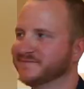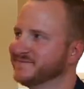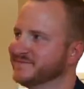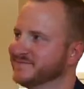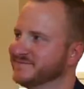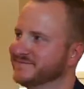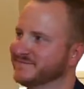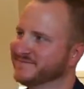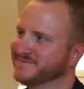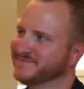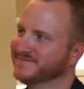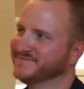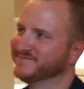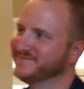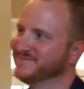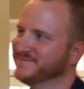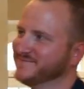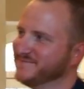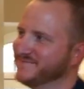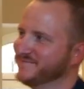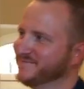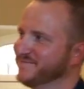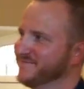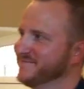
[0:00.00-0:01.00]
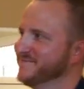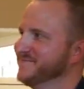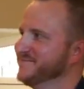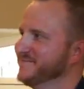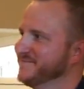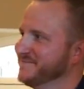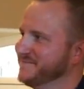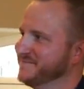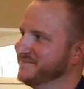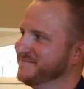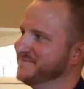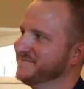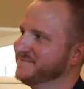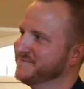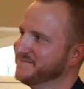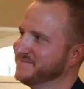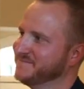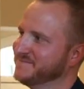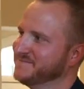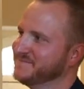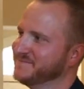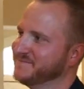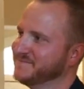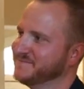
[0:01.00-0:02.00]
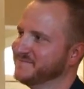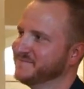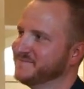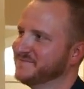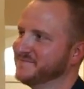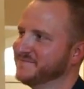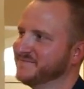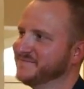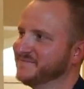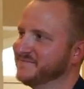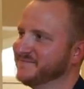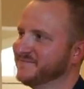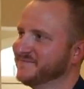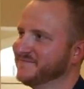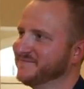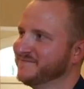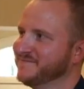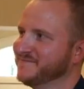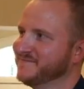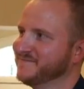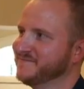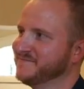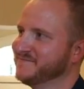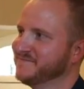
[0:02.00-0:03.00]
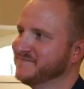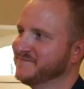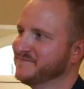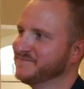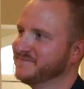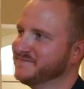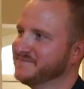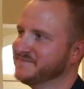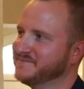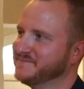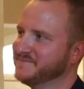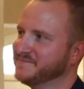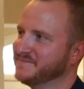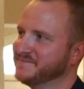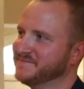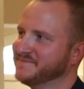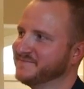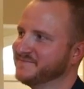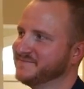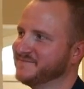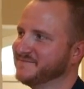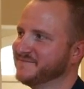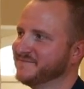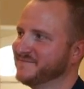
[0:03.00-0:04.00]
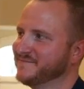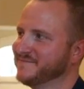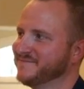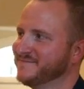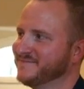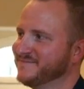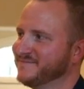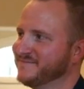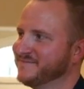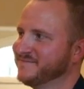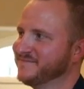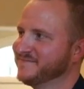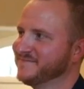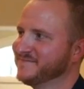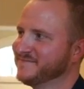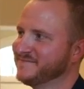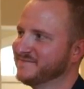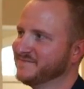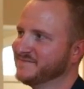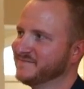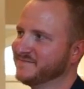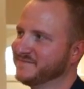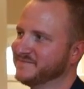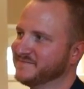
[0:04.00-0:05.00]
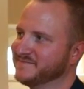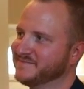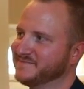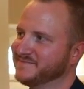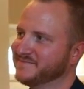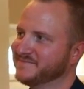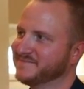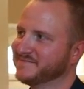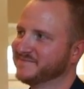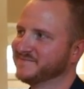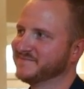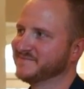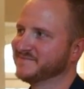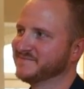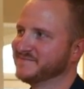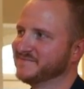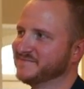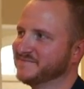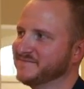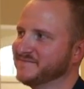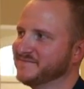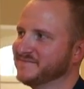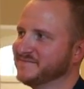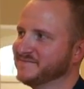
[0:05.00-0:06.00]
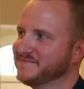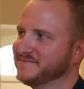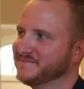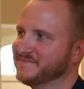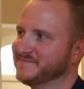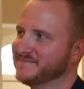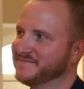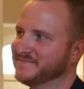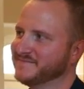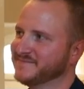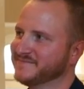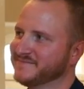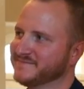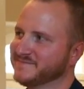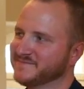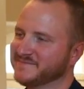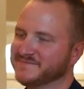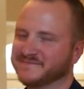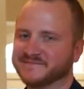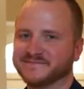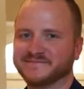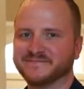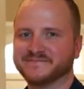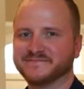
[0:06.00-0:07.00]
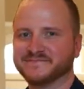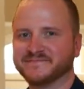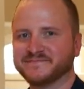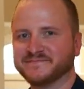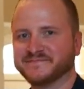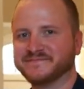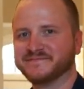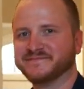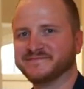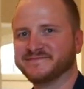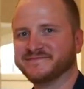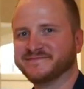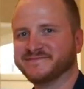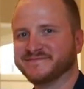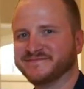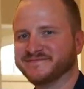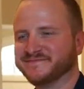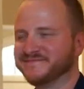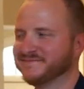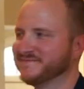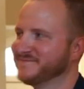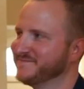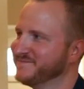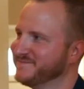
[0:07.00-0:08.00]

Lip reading: (silent)